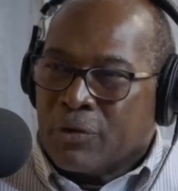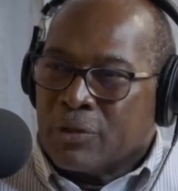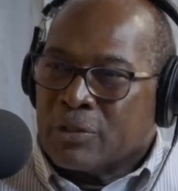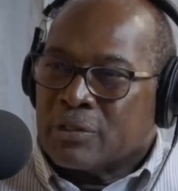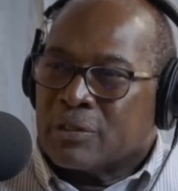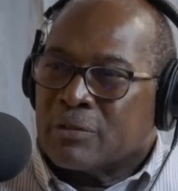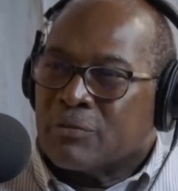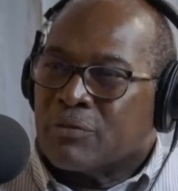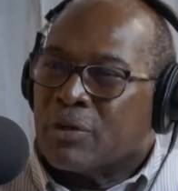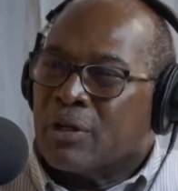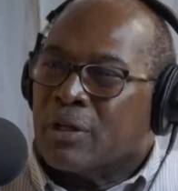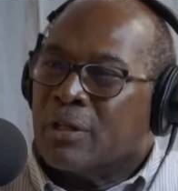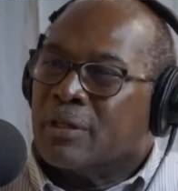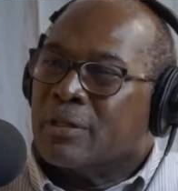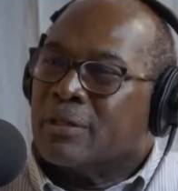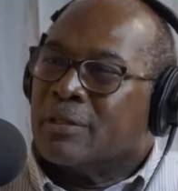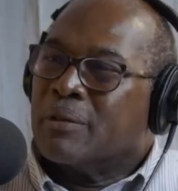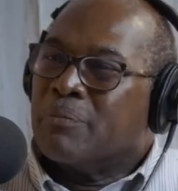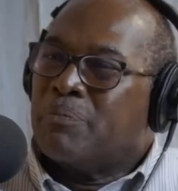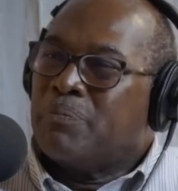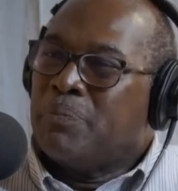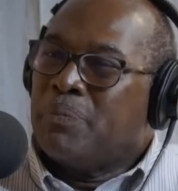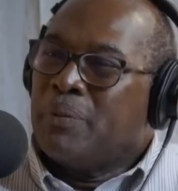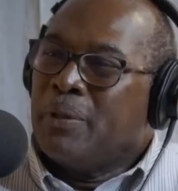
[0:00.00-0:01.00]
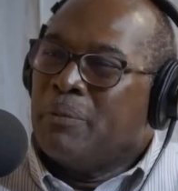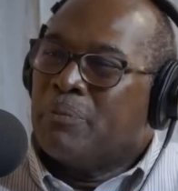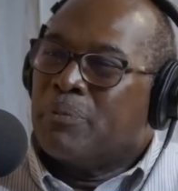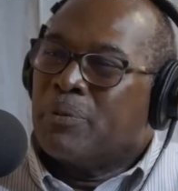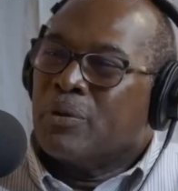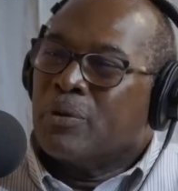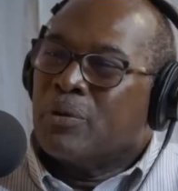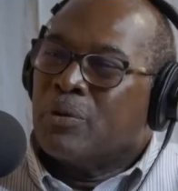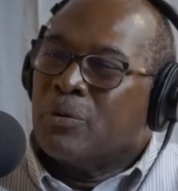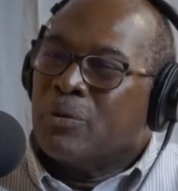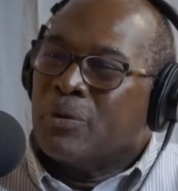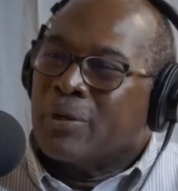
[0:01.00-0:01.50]
First of all, the
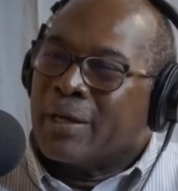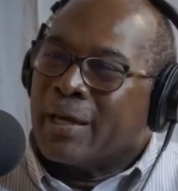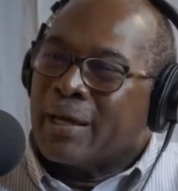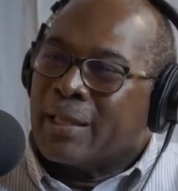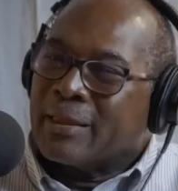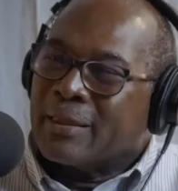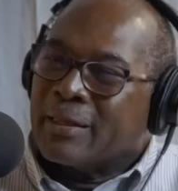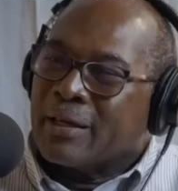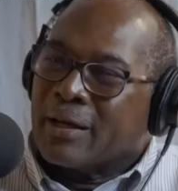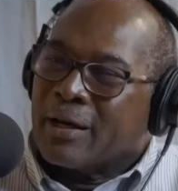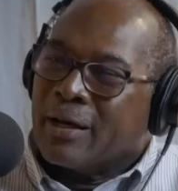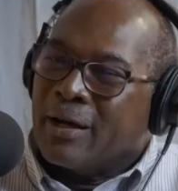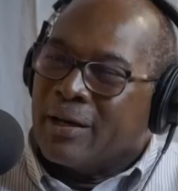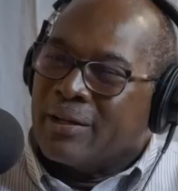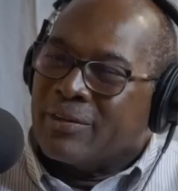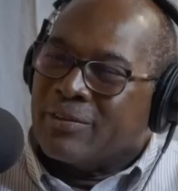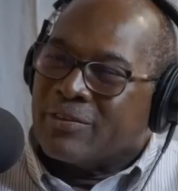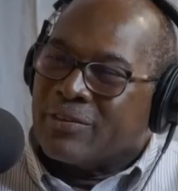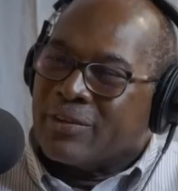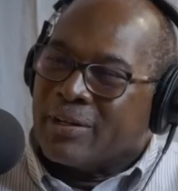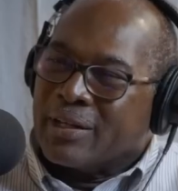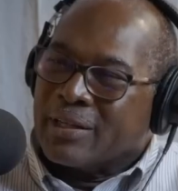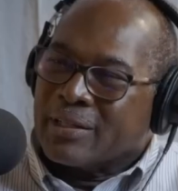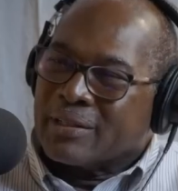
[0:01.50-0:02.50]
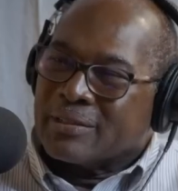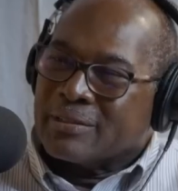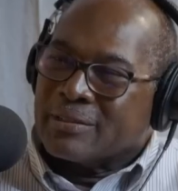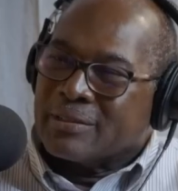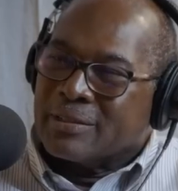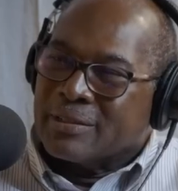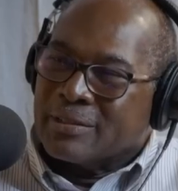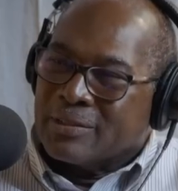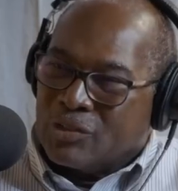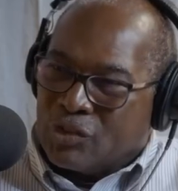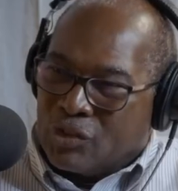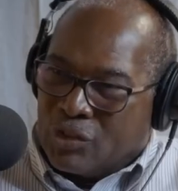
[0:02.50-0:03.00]
people who get the
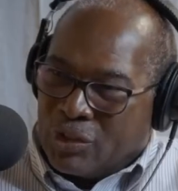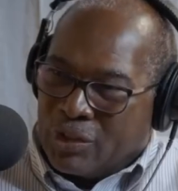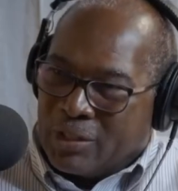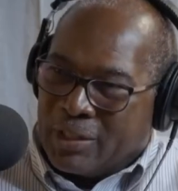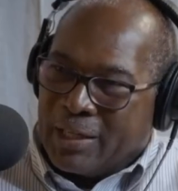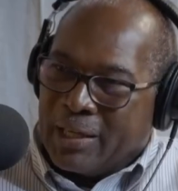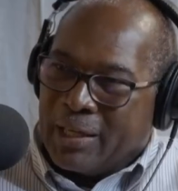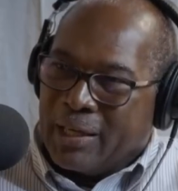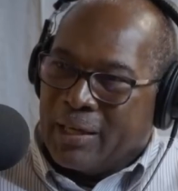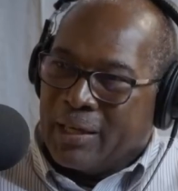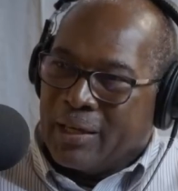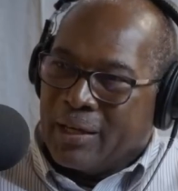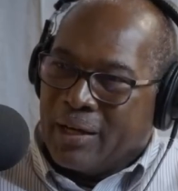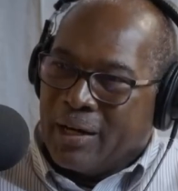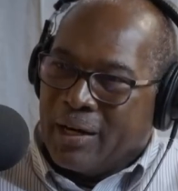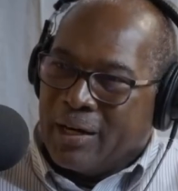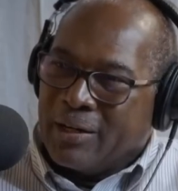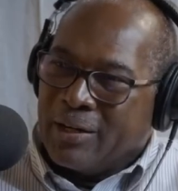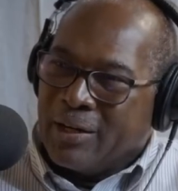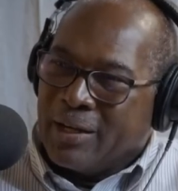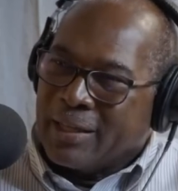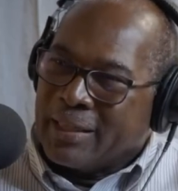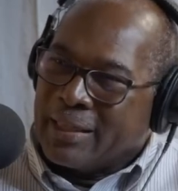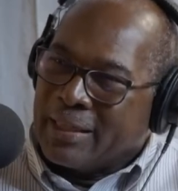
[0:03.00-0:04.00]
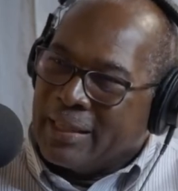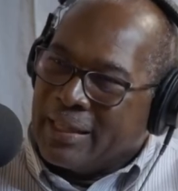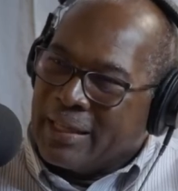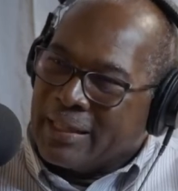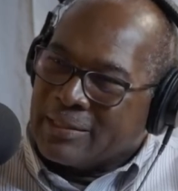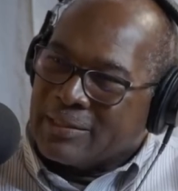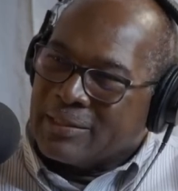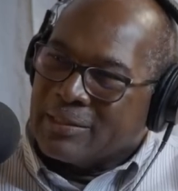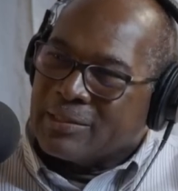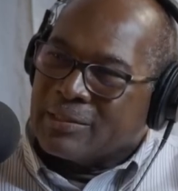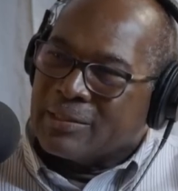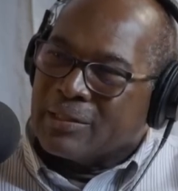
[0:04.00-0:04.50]
contracts today are not
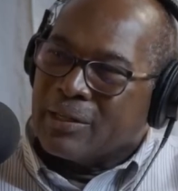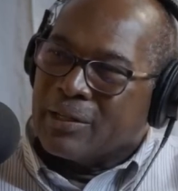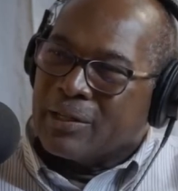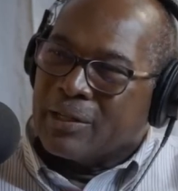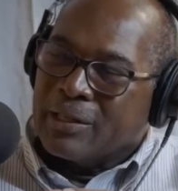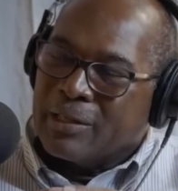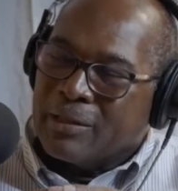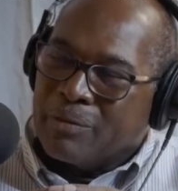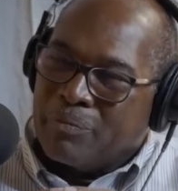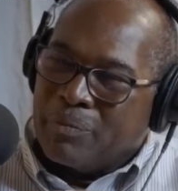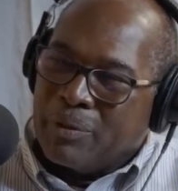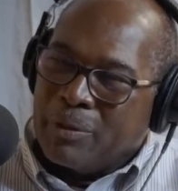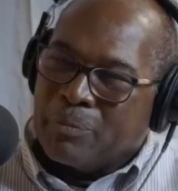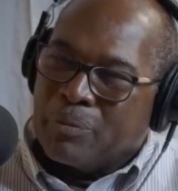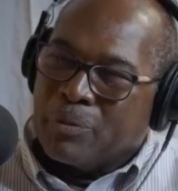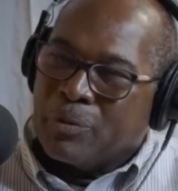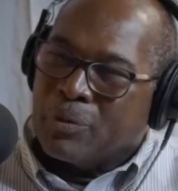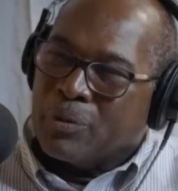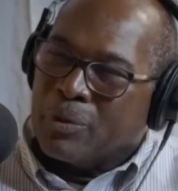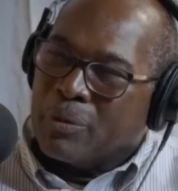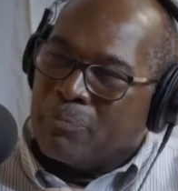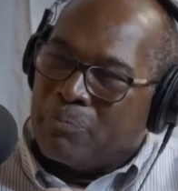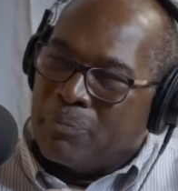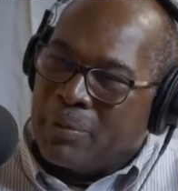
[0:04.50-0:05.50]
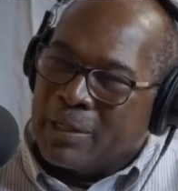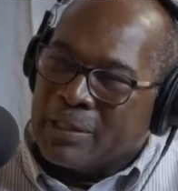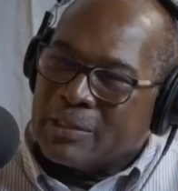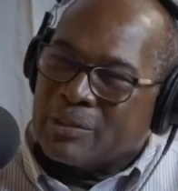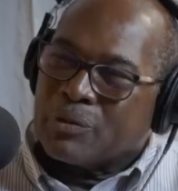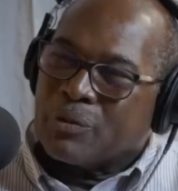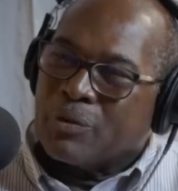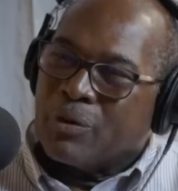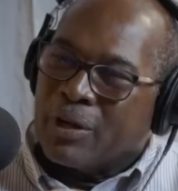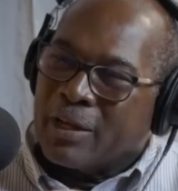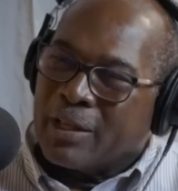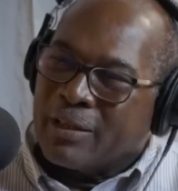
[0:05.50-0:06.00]
necessarily the people who are
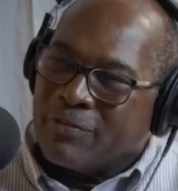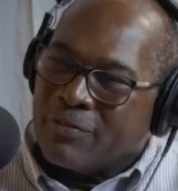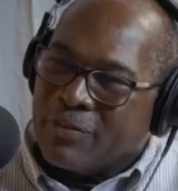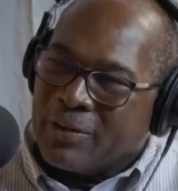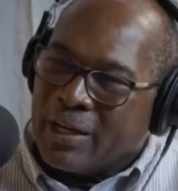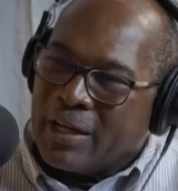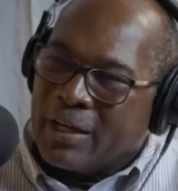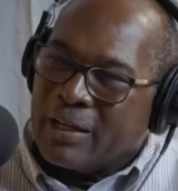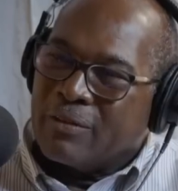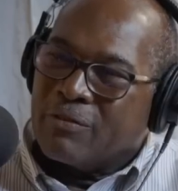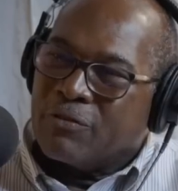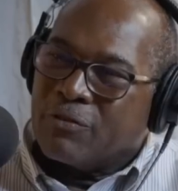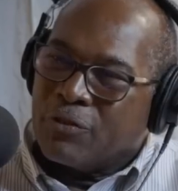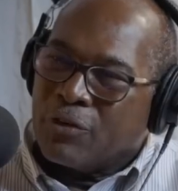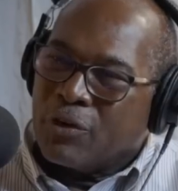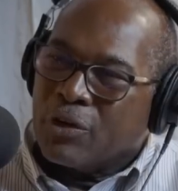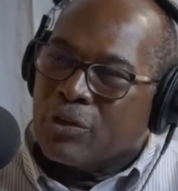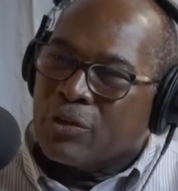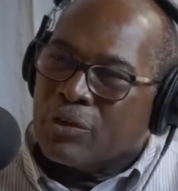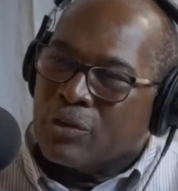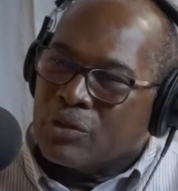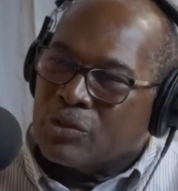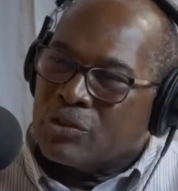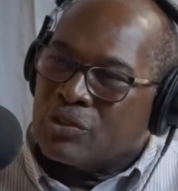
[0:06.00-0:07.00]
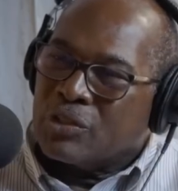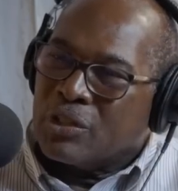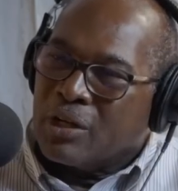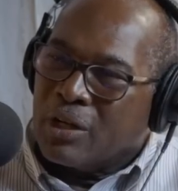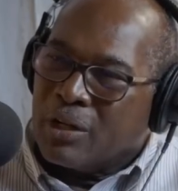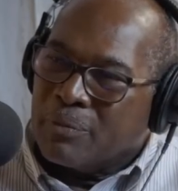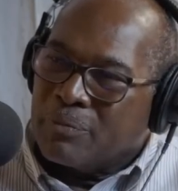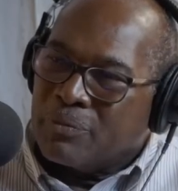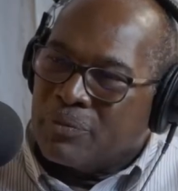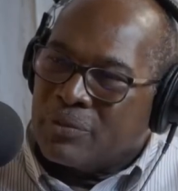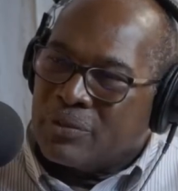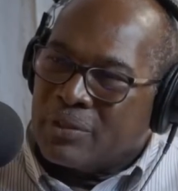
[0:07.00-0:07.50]
best qualified for those
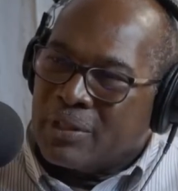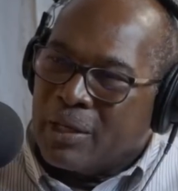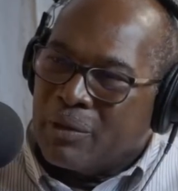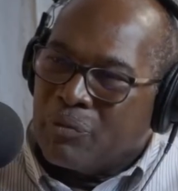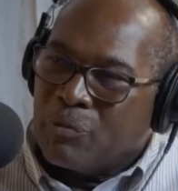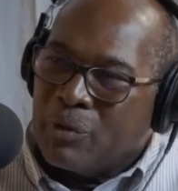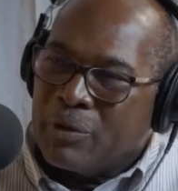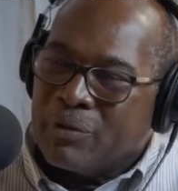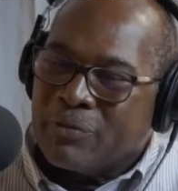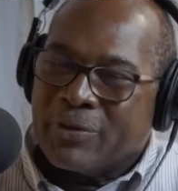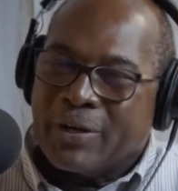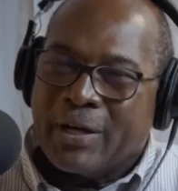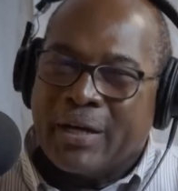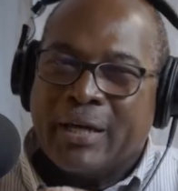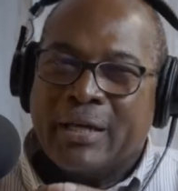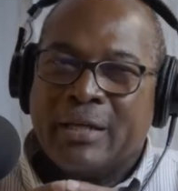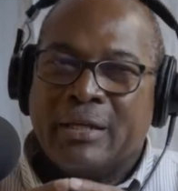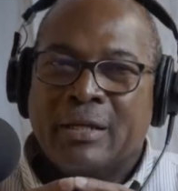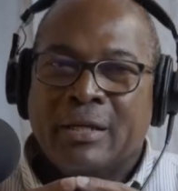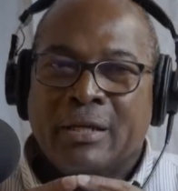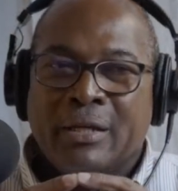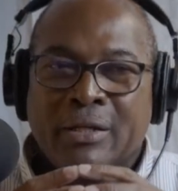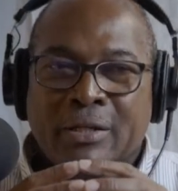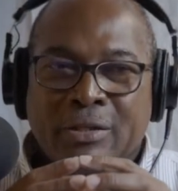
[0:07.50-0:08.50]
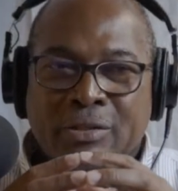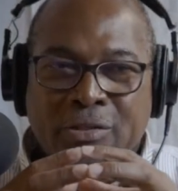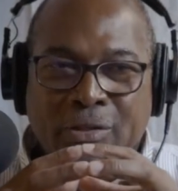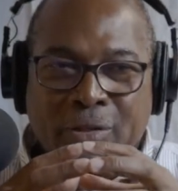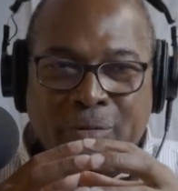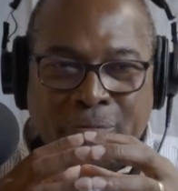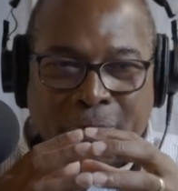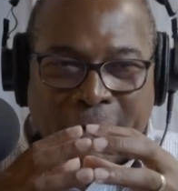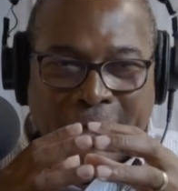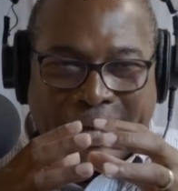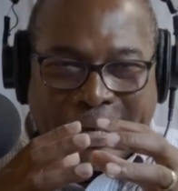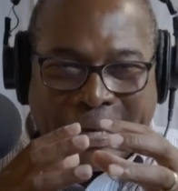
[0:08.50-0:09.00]
jobs. And we've had
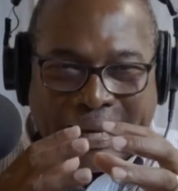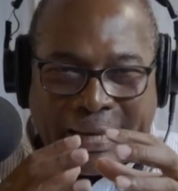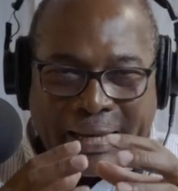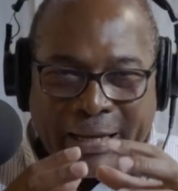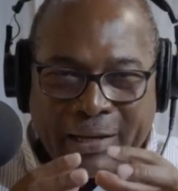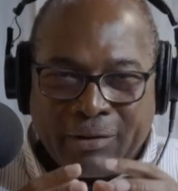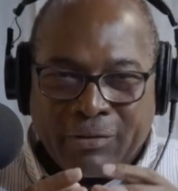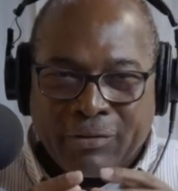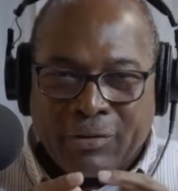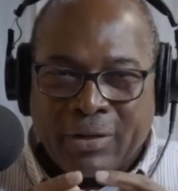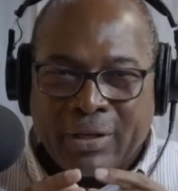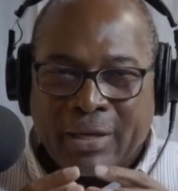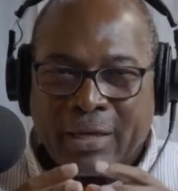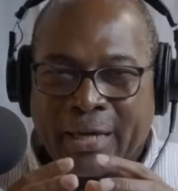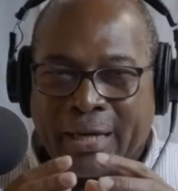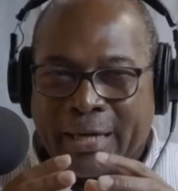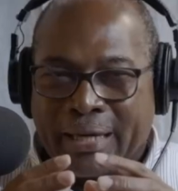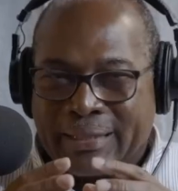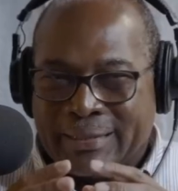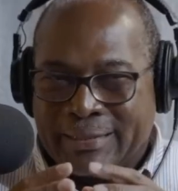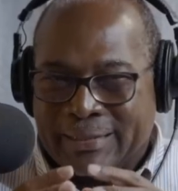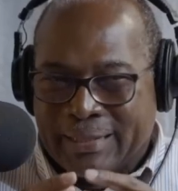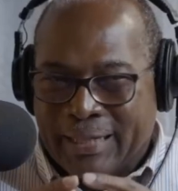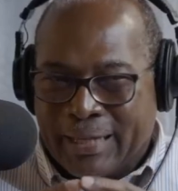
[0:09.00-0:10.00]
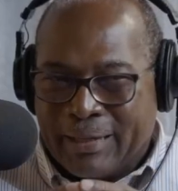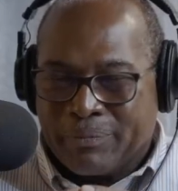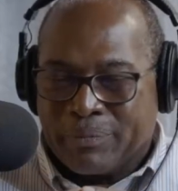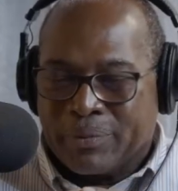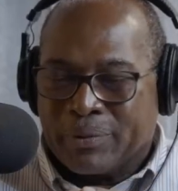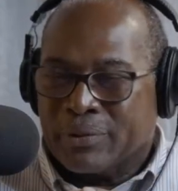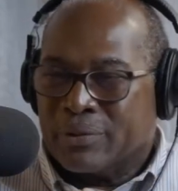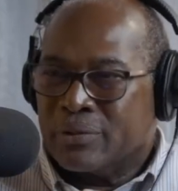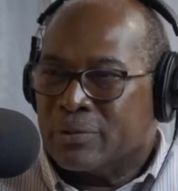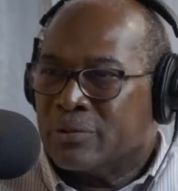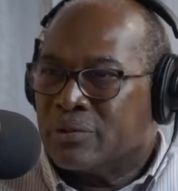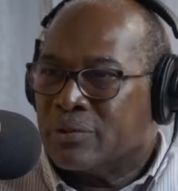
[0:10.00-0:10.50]
some glaring
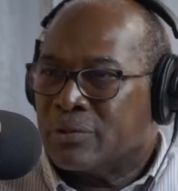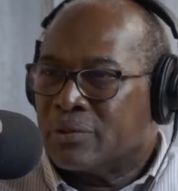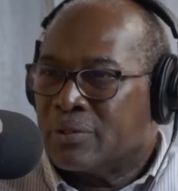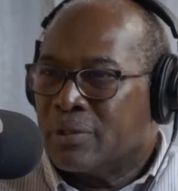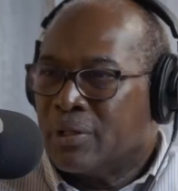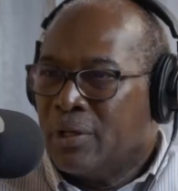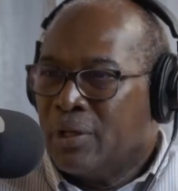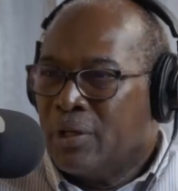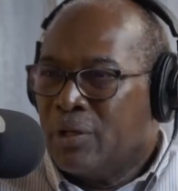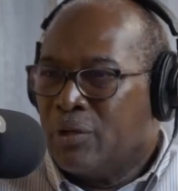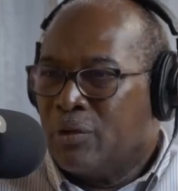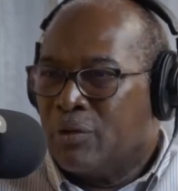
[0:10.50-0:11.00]
examples.